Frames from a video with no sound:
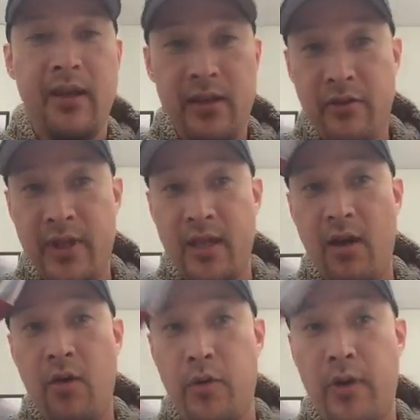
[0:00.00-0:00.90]
You think,
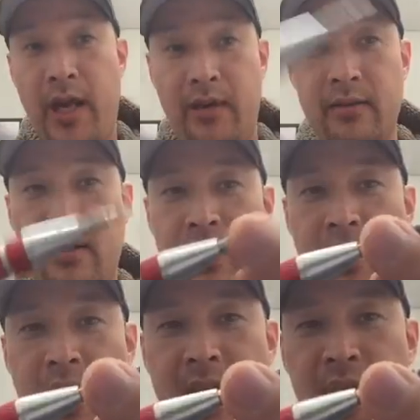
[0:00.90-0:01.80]
oh, great.
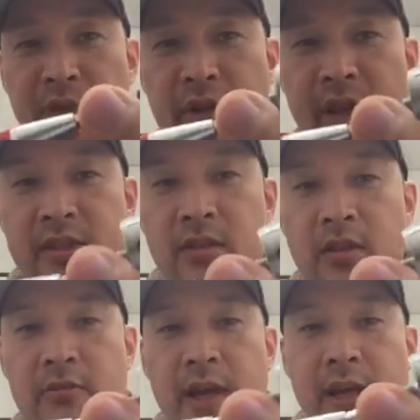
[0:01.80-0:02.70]
I can pull that
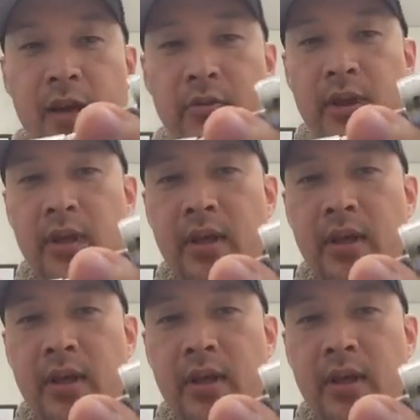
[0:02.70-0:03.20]
sucker right out.